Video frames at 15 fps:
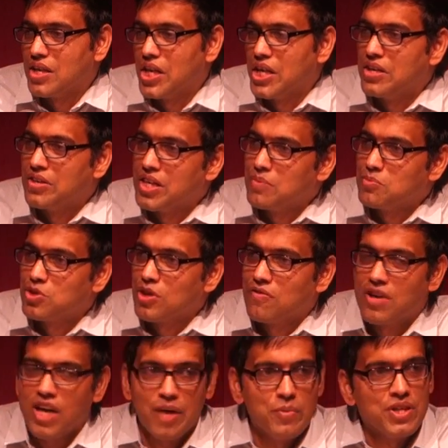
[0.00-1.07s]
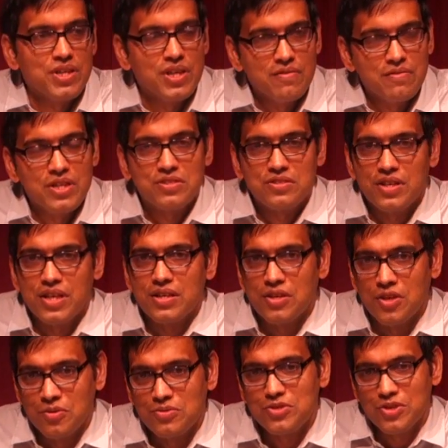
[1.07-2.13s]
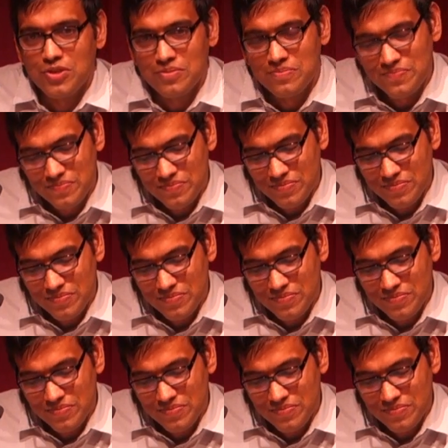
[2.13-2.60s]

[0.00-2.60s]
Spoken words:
he dreams of climbing the Everest right now. So